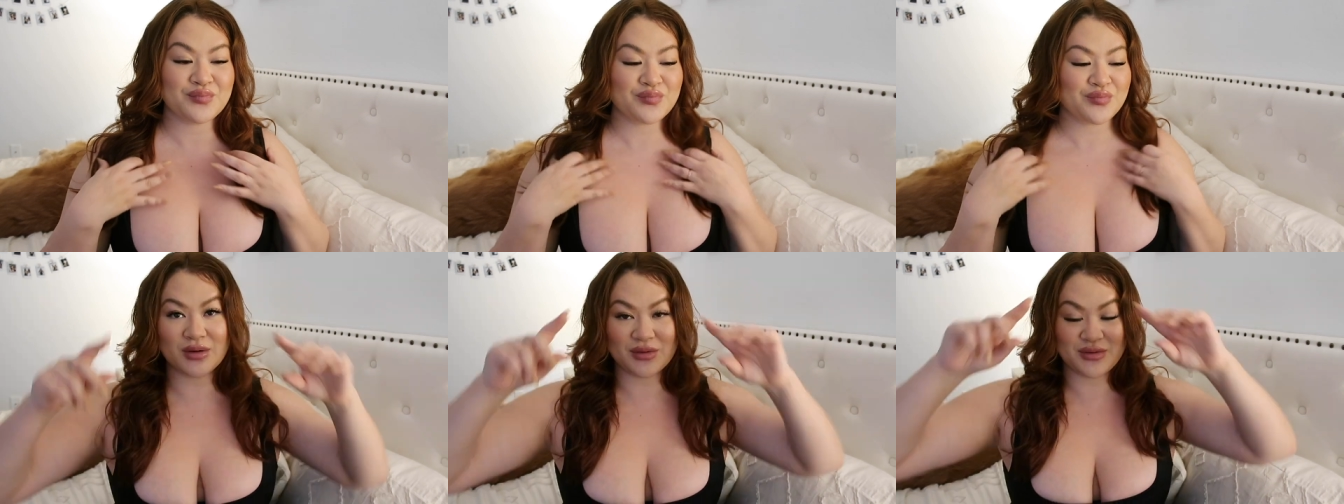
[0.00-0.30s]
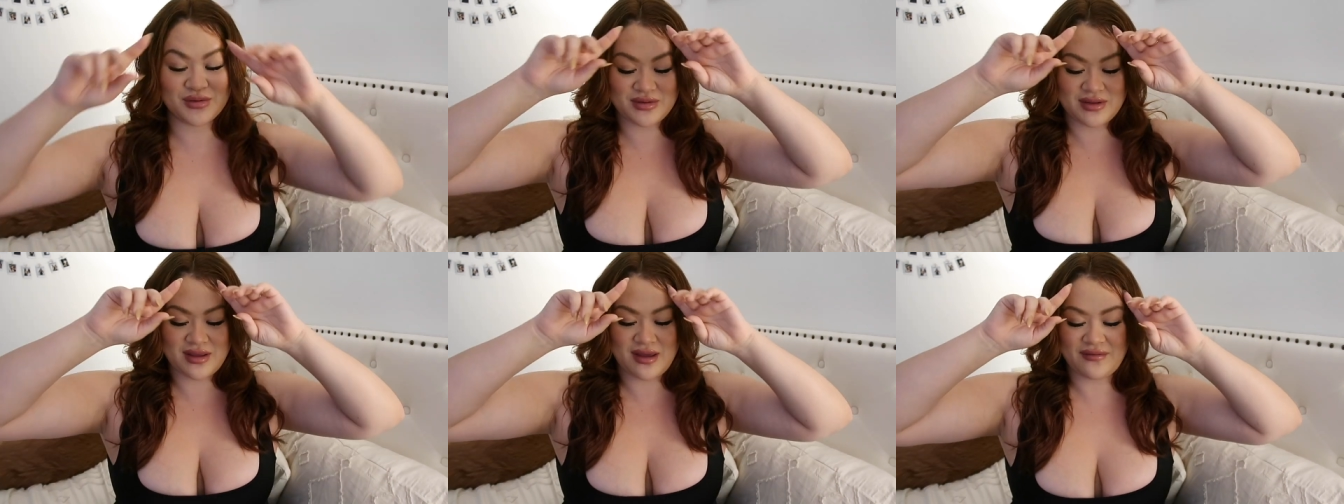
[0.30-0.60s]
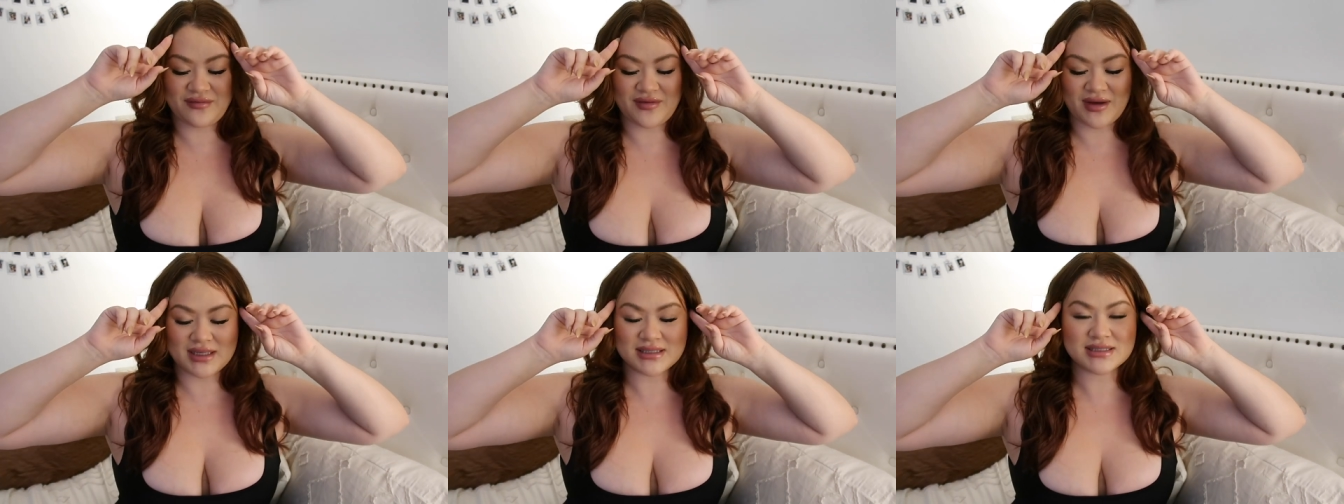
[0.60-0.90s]
Go through
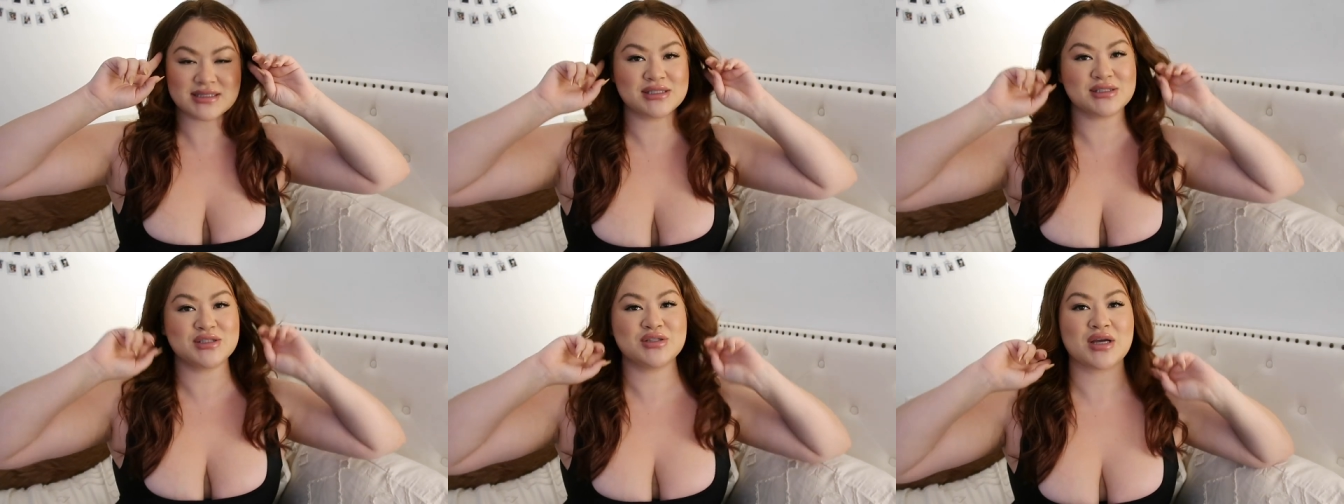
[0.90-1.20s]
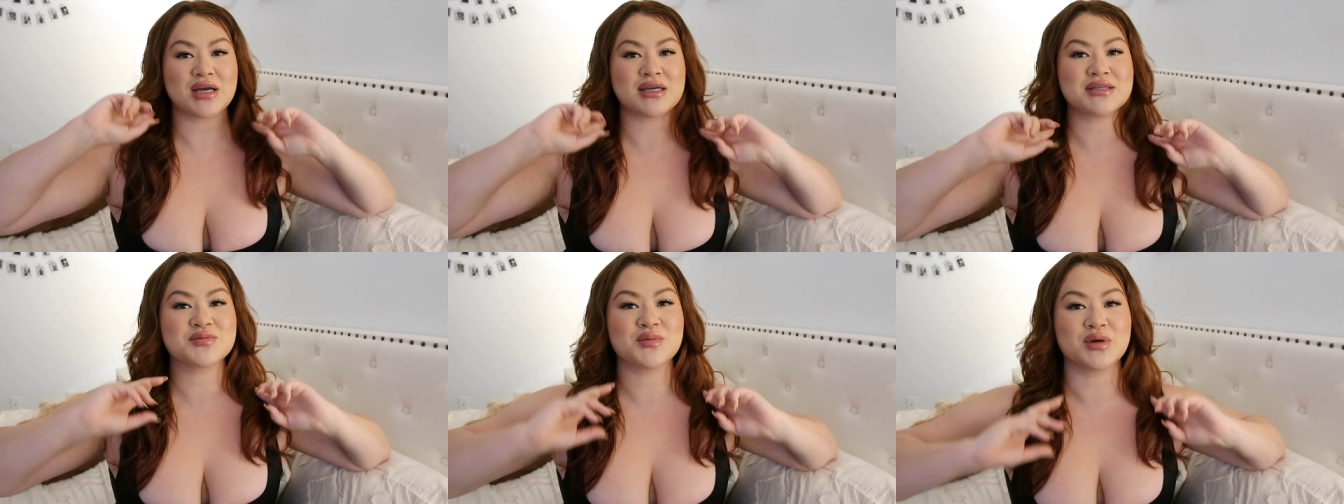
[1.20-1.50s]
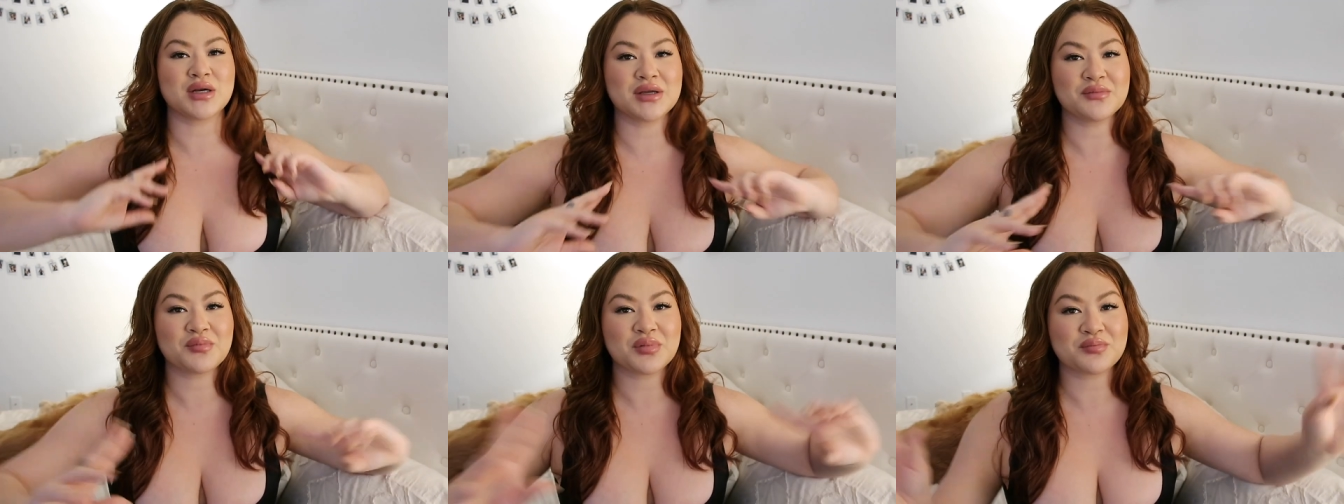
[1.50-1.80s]
that fast because you guys
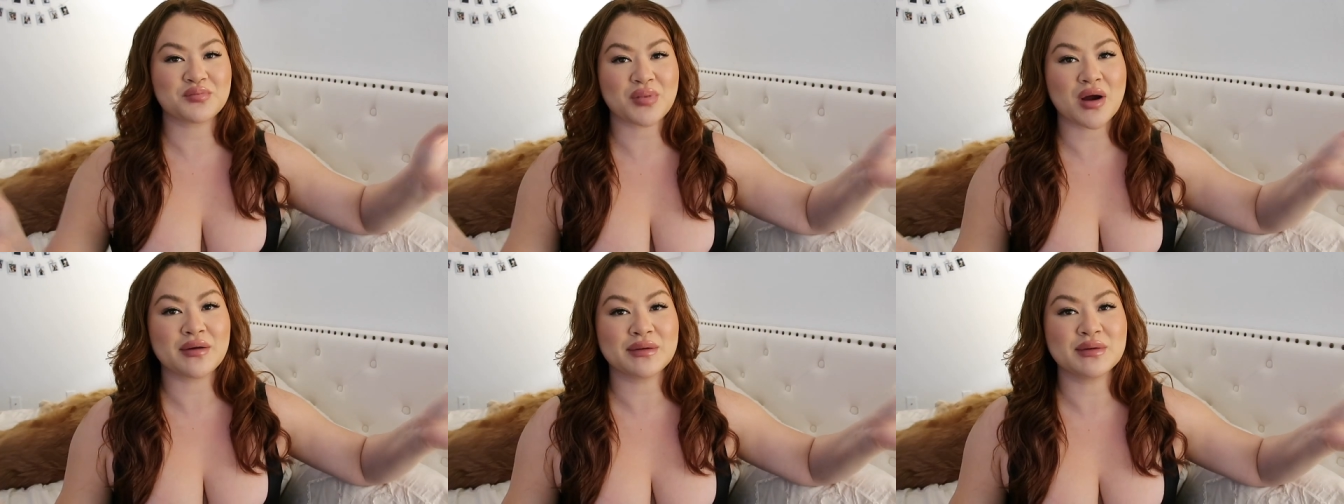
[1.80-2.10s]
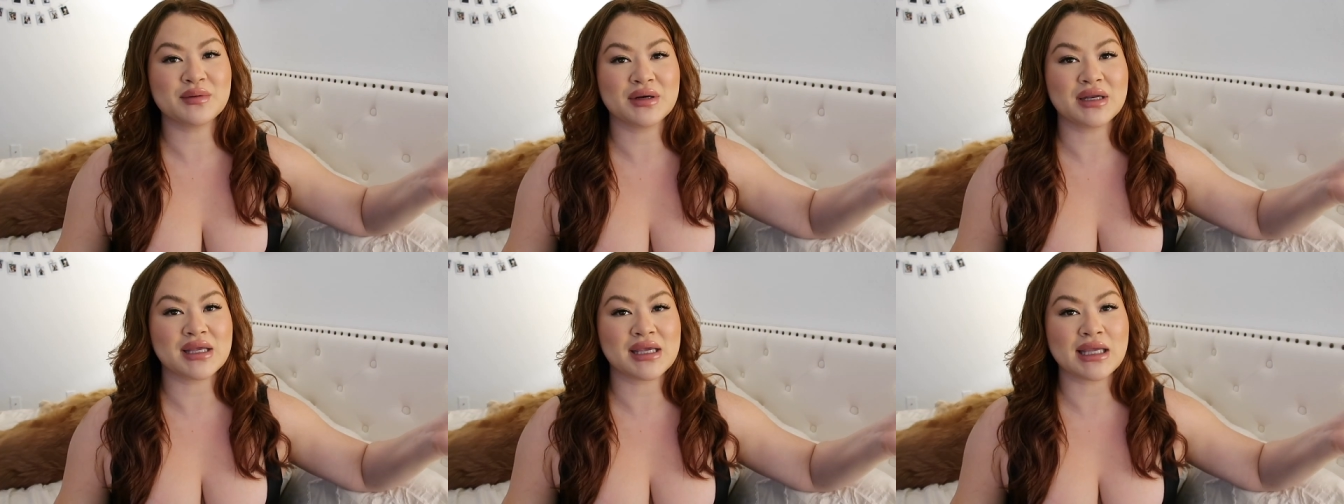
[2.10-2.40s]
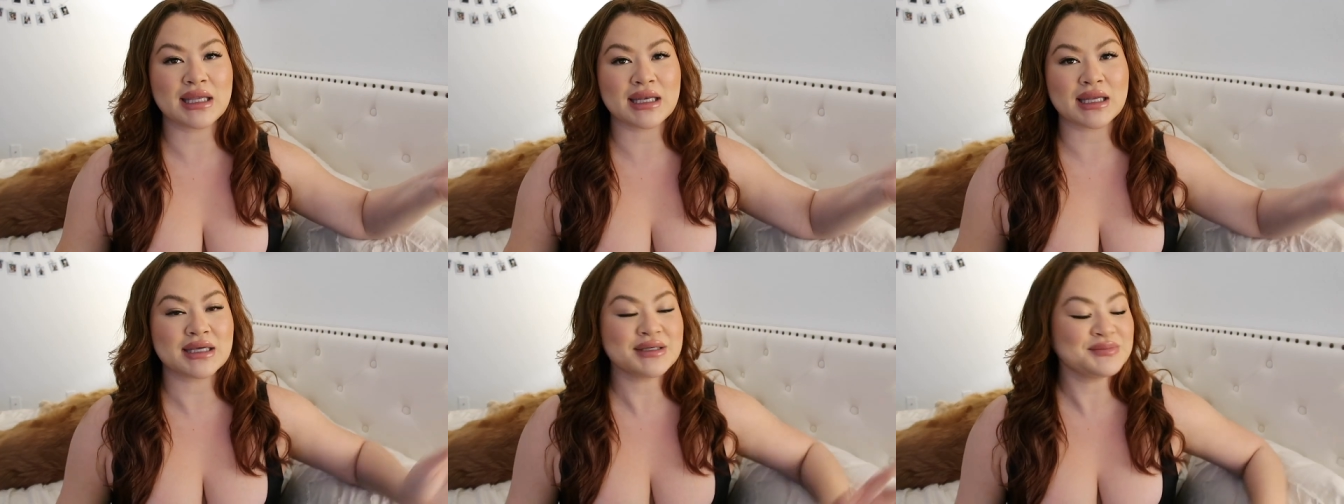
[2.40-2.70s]
probably want to
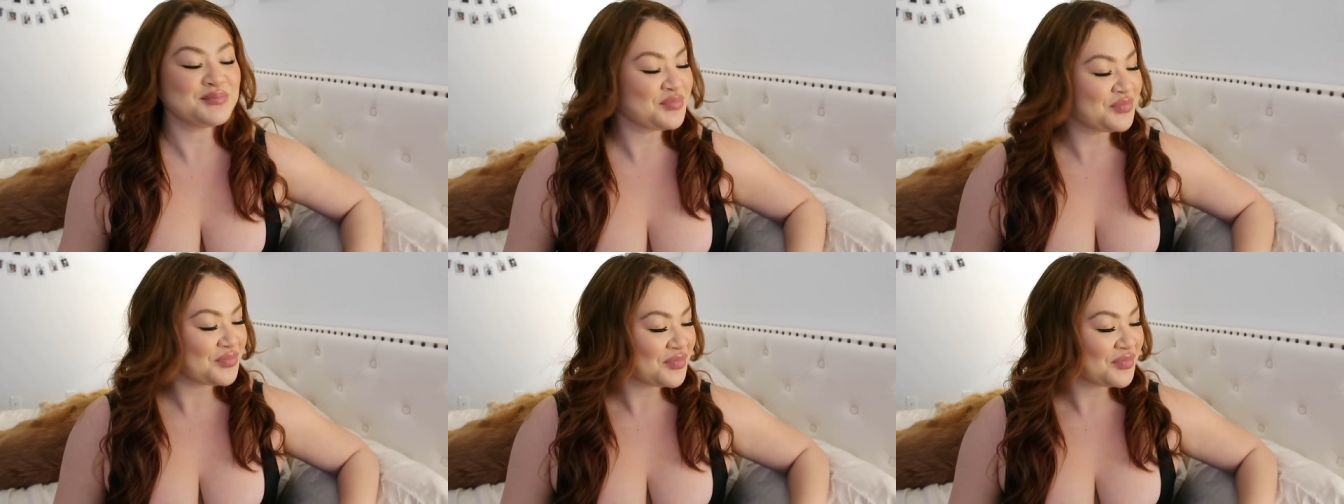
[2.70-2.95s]
eat it.